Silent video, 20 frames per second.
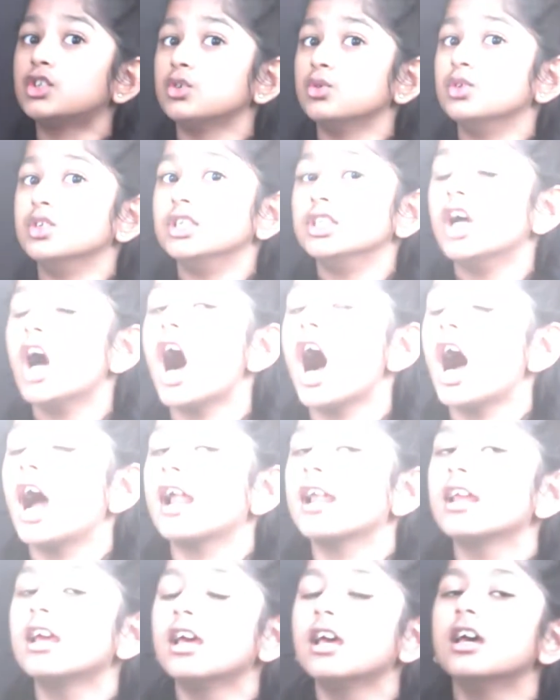do
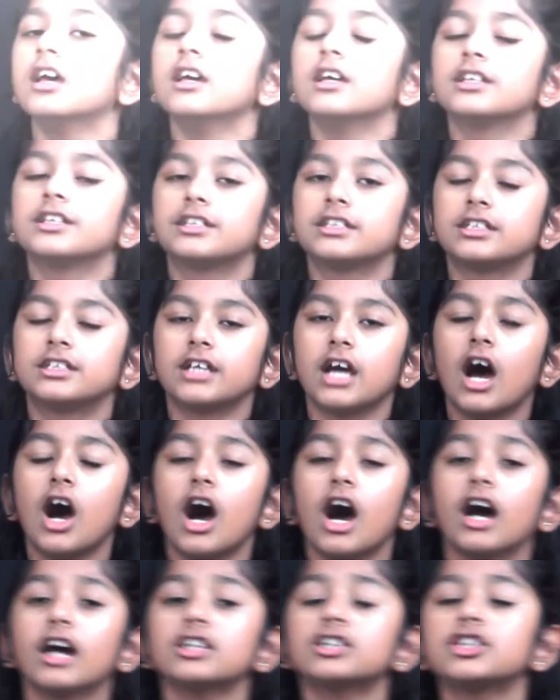not
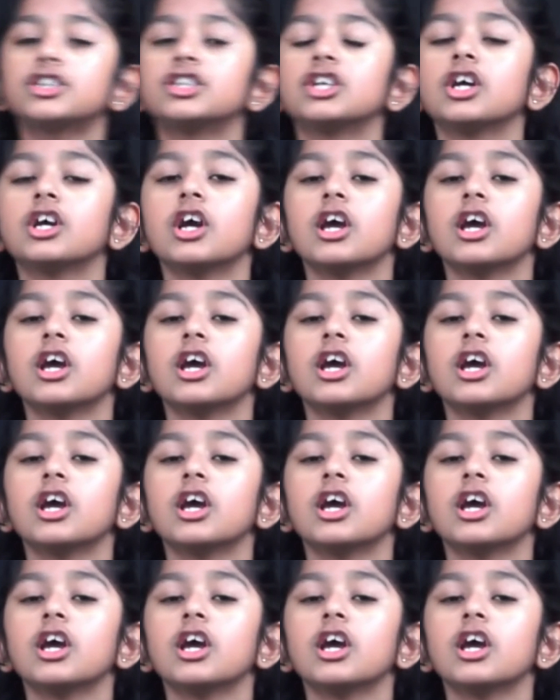touch